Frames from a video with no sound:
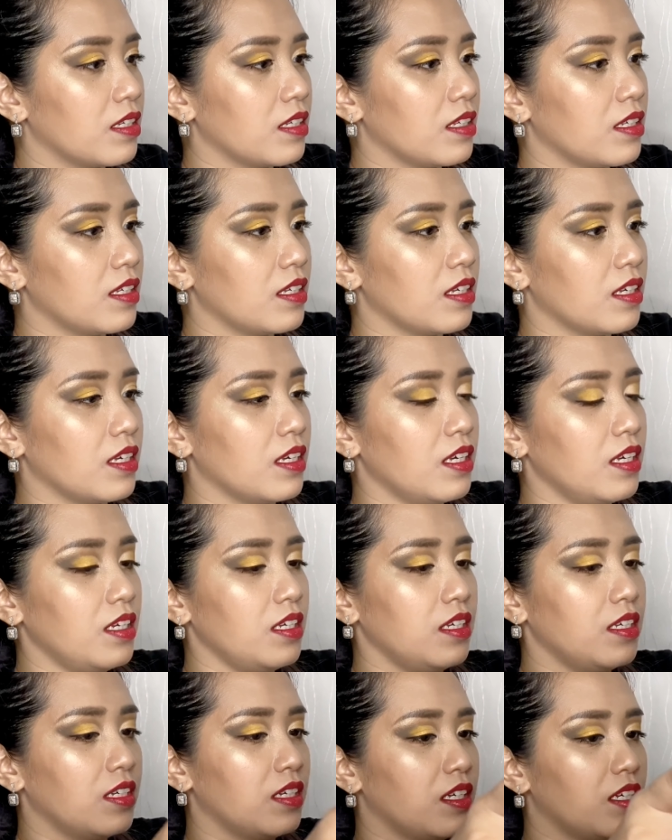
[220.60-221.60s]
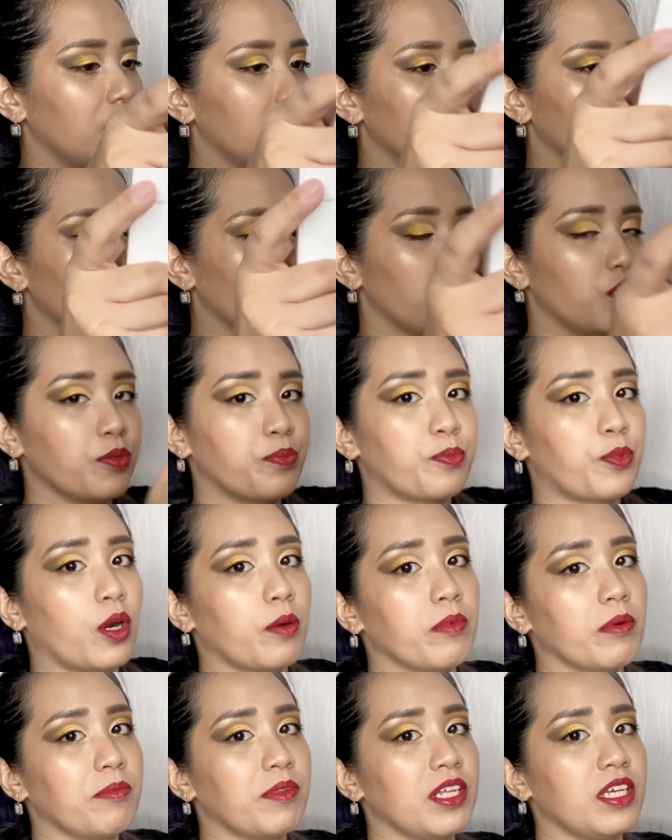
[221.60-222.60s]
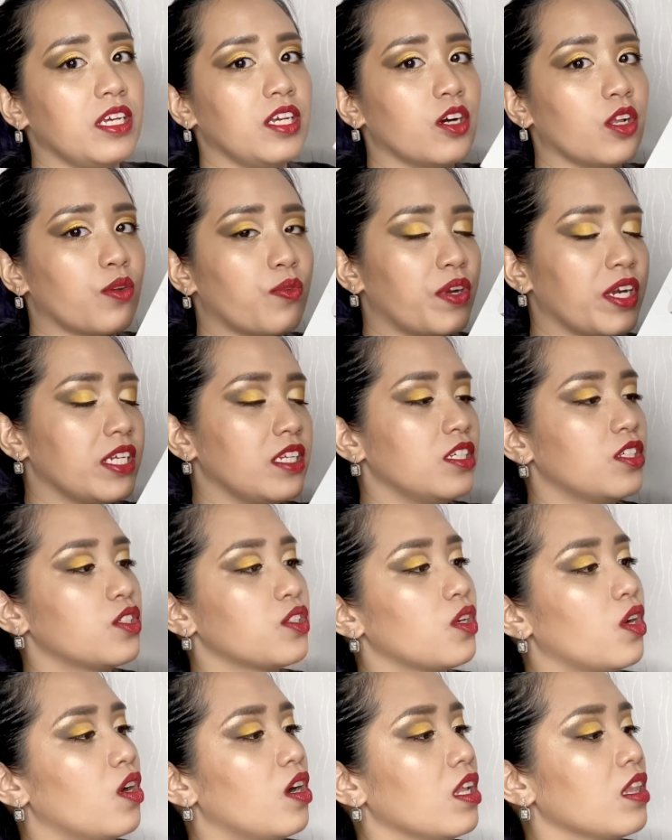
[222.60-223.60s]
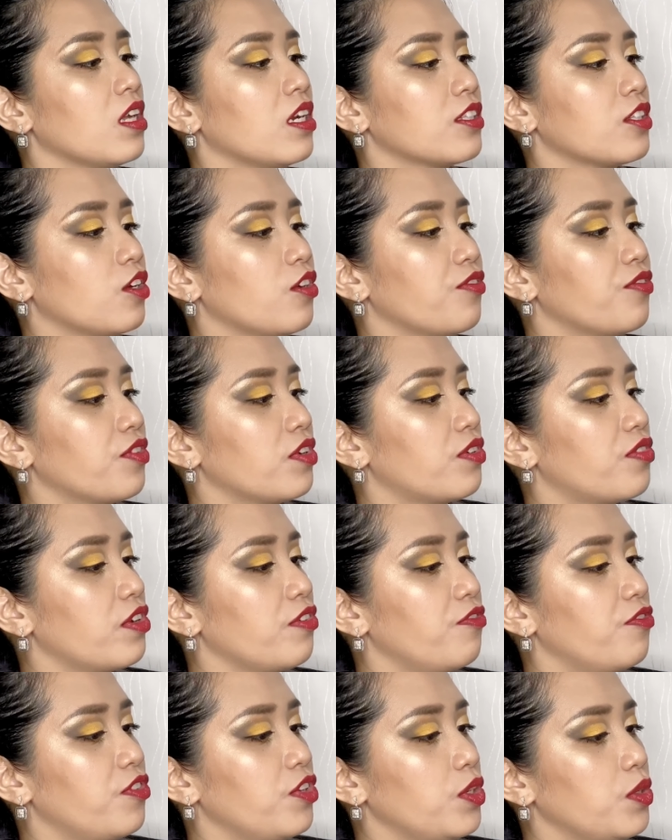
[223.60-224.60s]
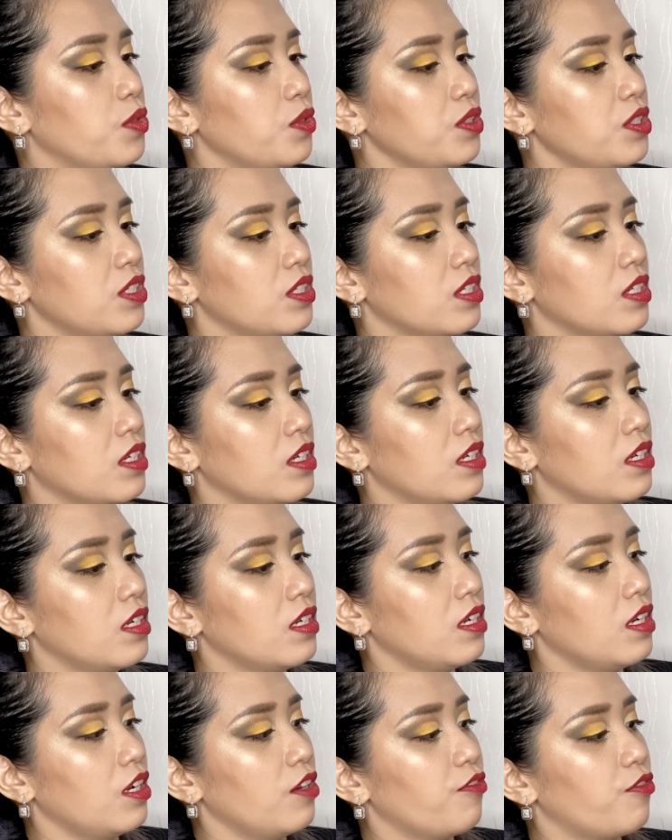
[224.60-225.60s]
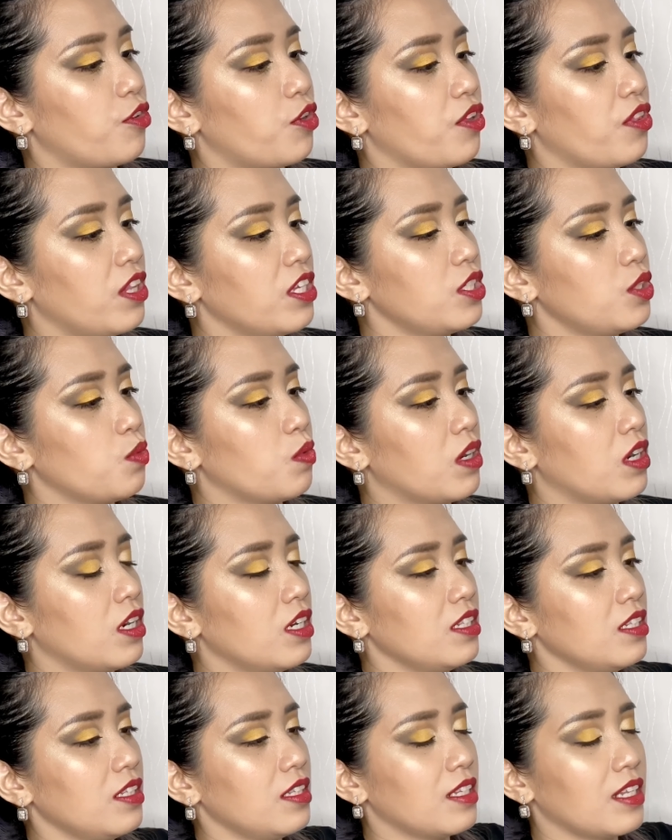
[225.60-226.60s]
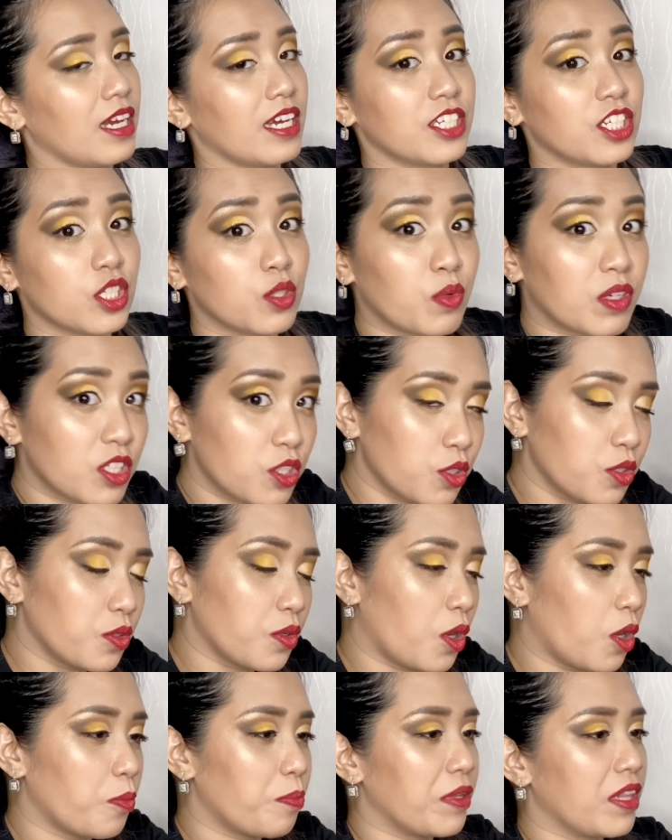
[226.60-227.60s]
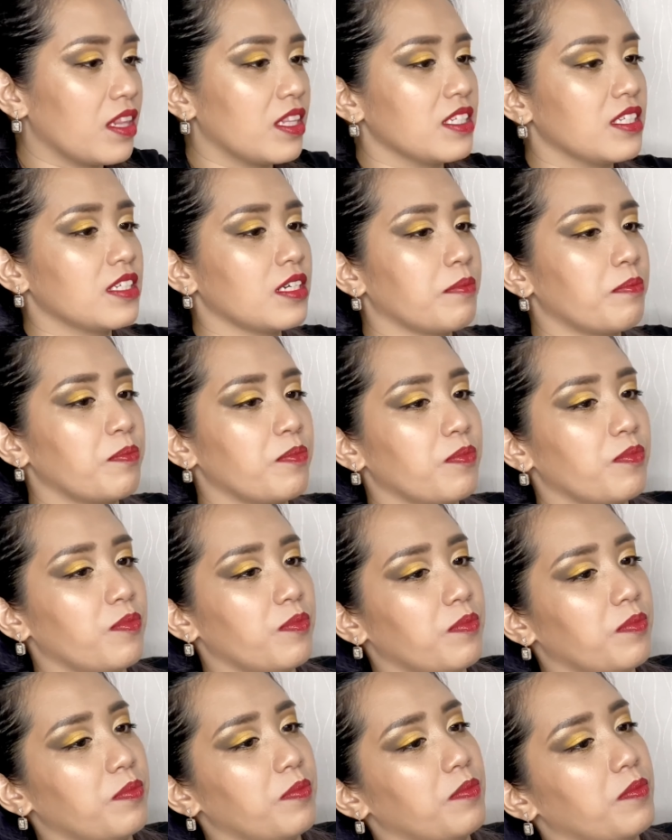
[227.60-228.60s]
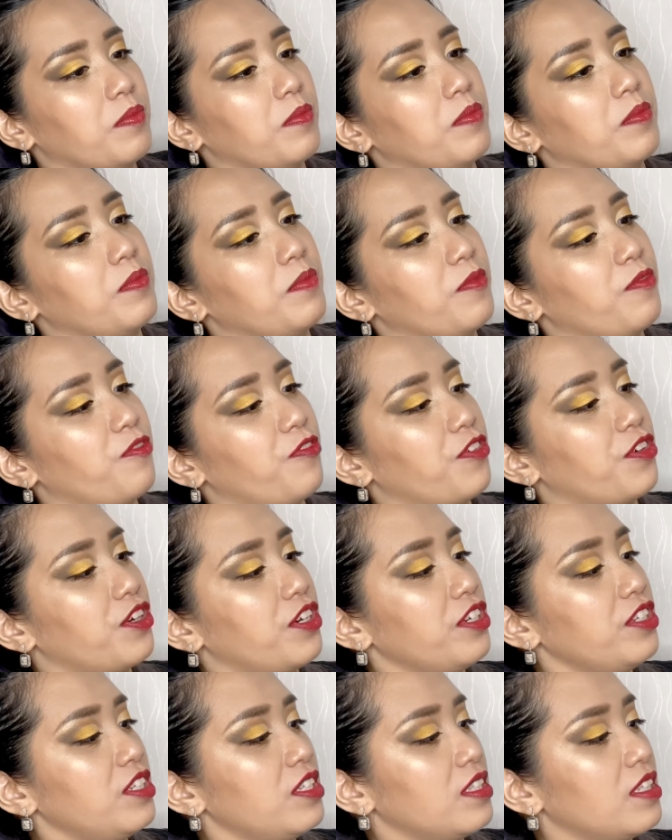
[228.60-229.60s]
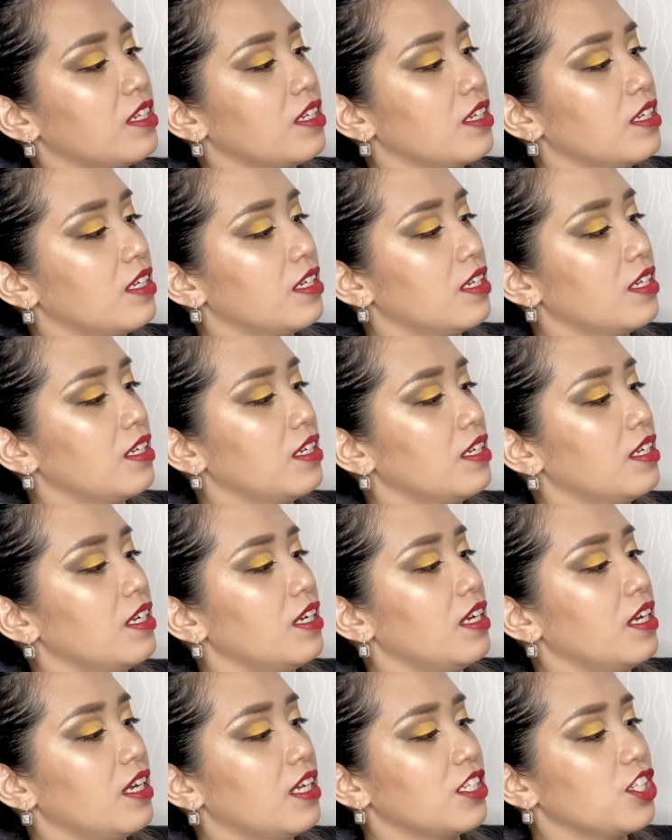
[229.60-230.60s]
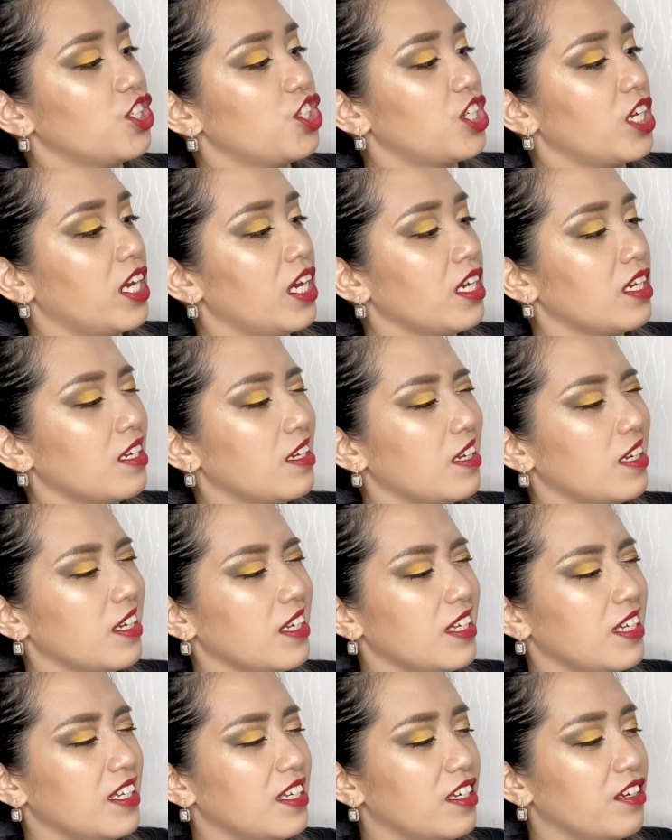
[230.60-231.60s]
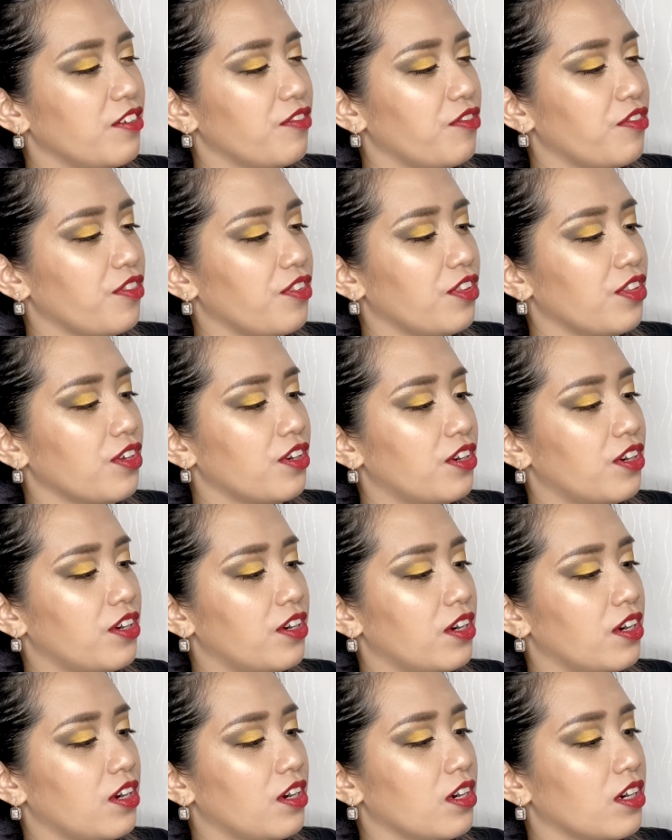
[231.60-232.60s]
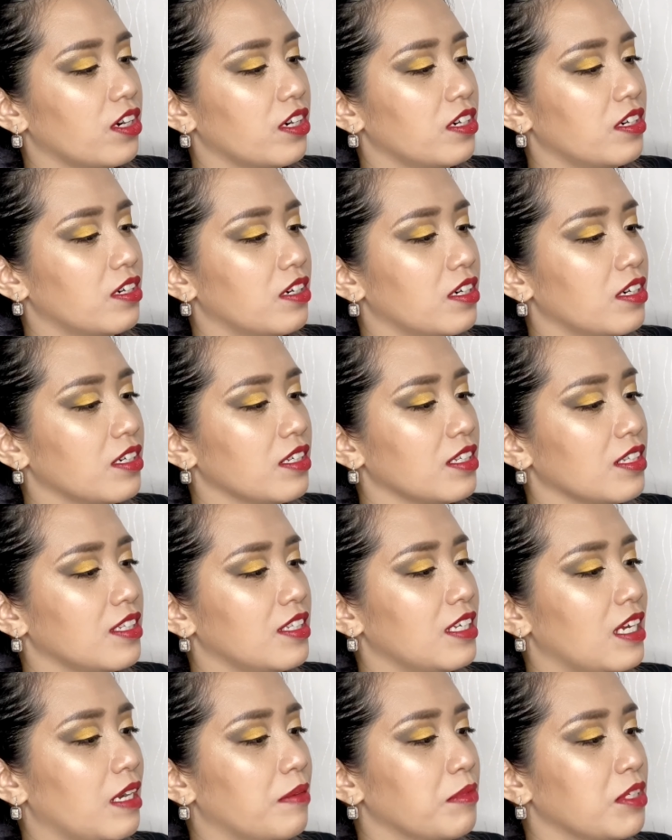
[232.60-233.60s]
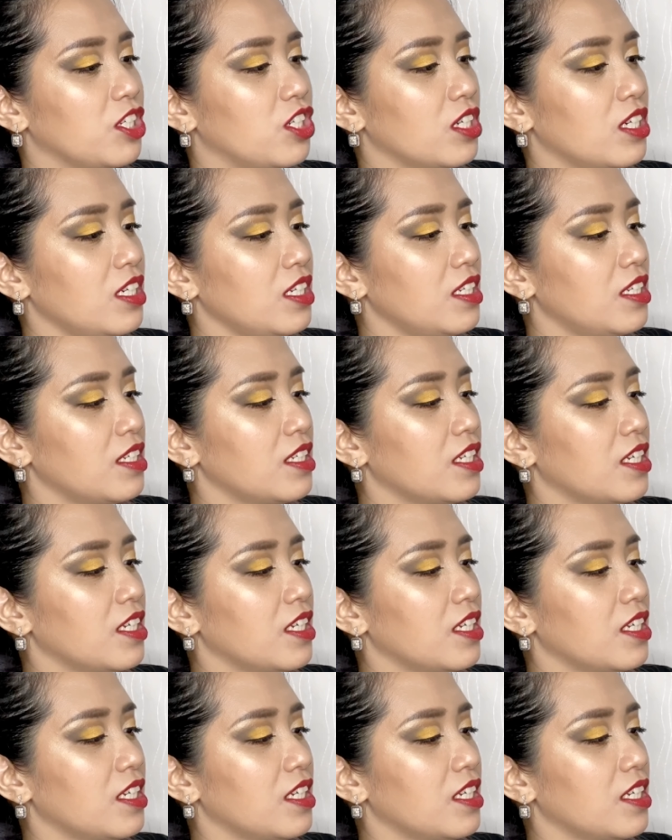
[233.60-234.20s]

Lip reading: Okay, so you probably already saw a lot of reviews for this one. I just want to open this up first and check if there are damages.